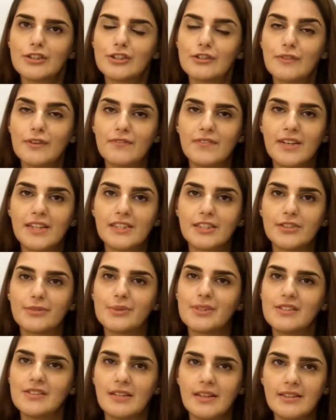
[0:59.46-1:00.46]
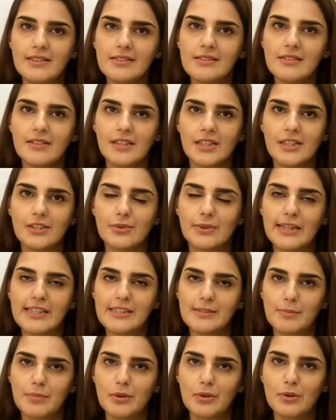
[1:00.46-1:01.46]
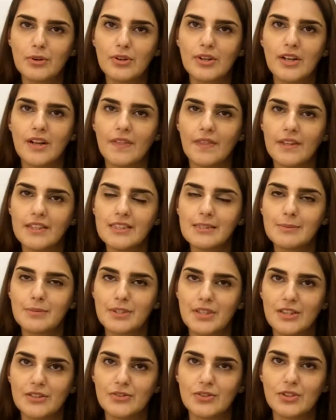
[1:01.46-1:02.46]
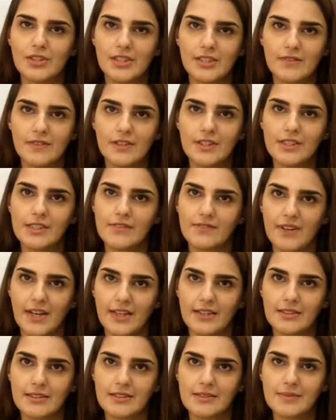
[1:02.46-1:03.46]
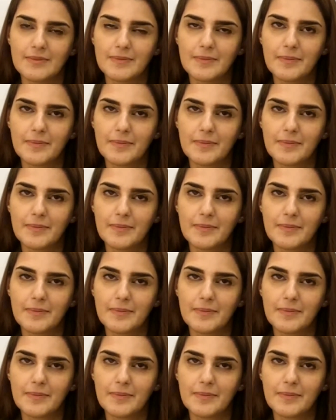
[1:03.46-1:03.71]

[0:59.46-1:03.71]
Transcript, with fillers: So we felt it was necessary to explore this potential adverse effect.